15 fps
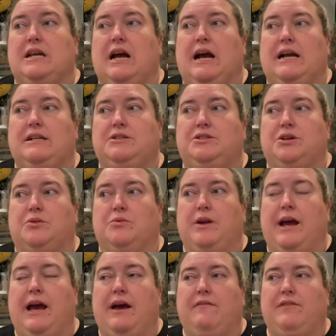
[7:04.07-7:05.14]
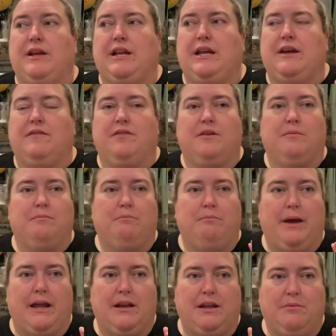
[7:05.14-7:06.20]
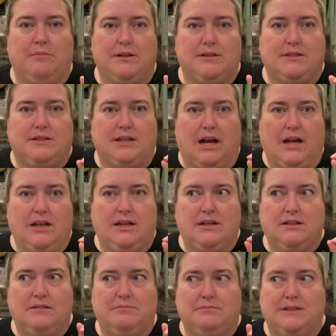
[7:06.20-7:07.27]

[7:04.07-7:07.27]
I don't have any of the Mandy Mansana.